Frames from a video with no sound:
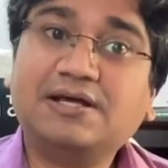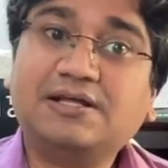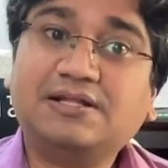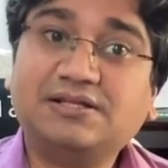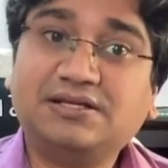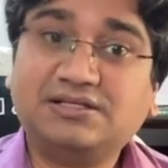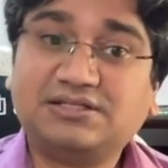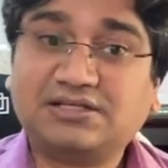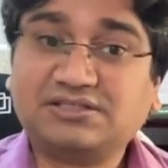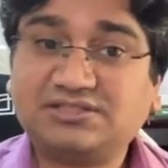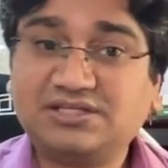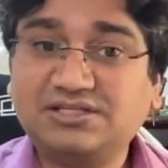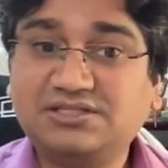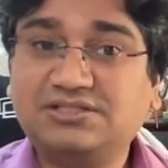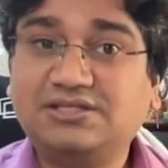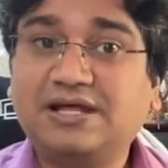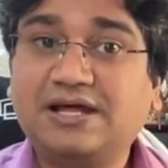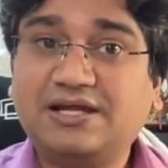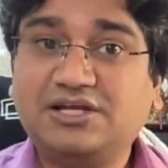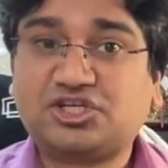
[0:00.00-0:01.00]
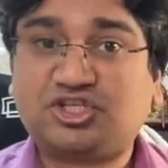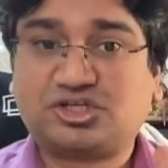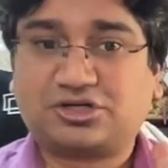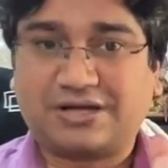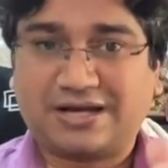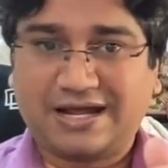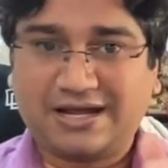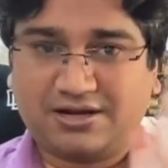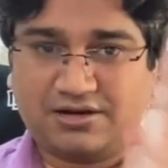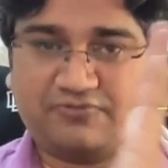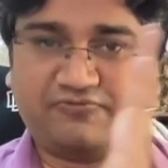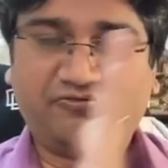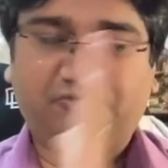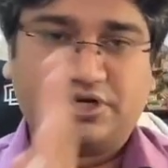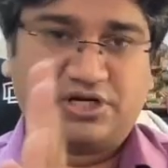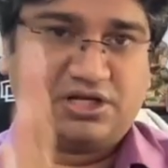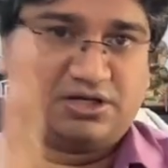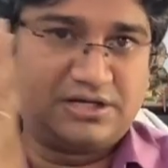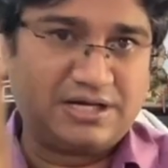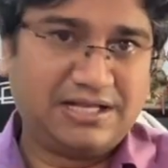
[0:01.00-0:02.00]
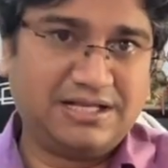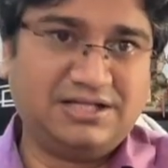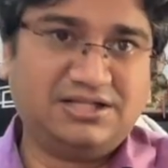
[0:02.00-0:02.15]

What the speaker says: These are, since they are stacked vertical,